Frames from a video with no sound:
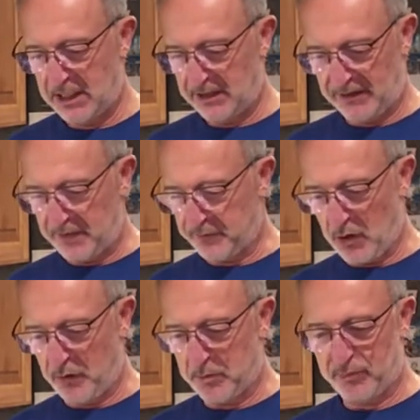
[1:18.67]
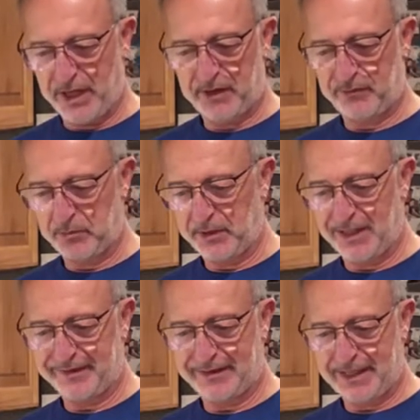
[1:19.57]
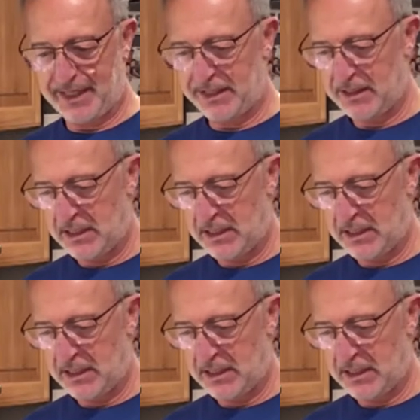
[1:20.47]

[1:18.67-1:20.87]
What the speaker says: Leftover bread from yesterday.